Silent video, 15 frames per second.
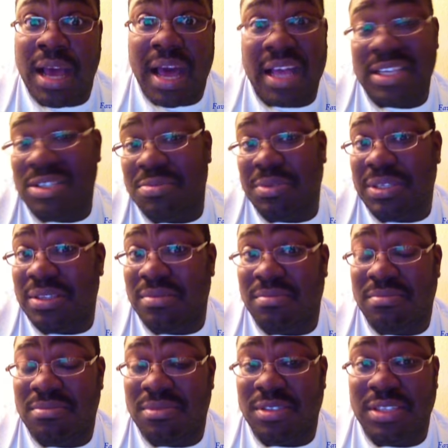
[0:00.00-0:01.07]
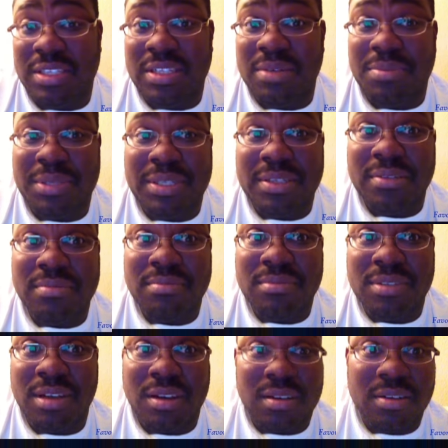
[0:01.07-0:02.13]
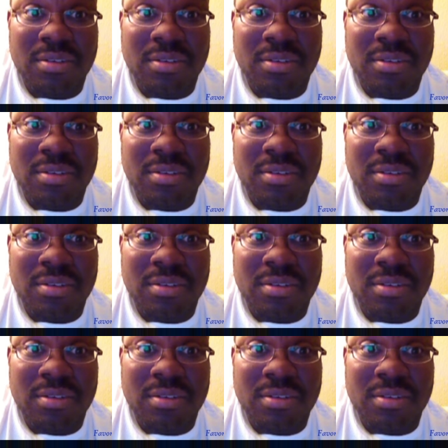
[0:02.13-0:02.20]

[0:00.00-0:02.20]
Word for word: I'd just be sitting up here talking